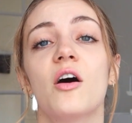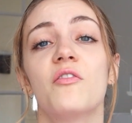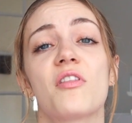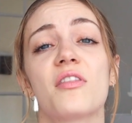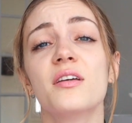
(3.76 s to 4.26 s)

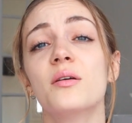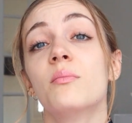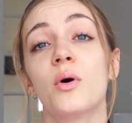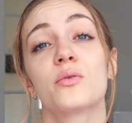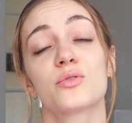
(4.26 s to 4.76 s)
of the
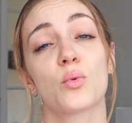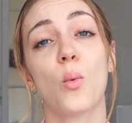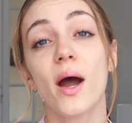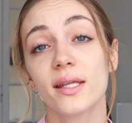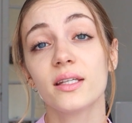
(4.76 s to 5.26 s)
most
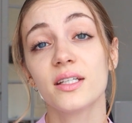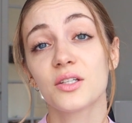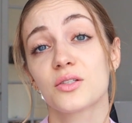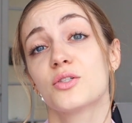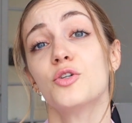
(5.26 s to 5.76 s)
widely
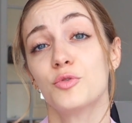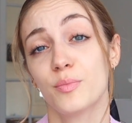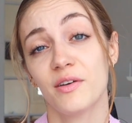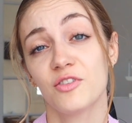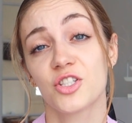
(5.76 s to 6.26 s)
consumed
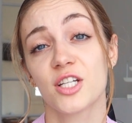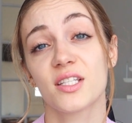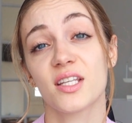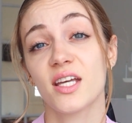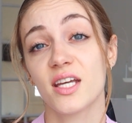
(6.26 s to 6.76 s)

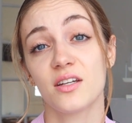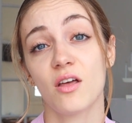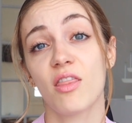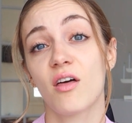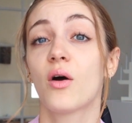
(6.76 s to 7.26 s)
beverages
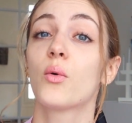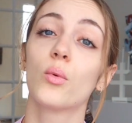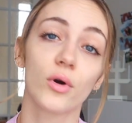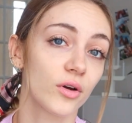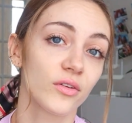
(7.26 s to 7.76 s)
in the
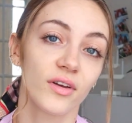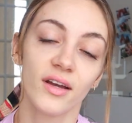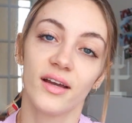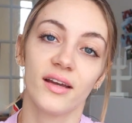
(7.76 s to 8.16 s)
world,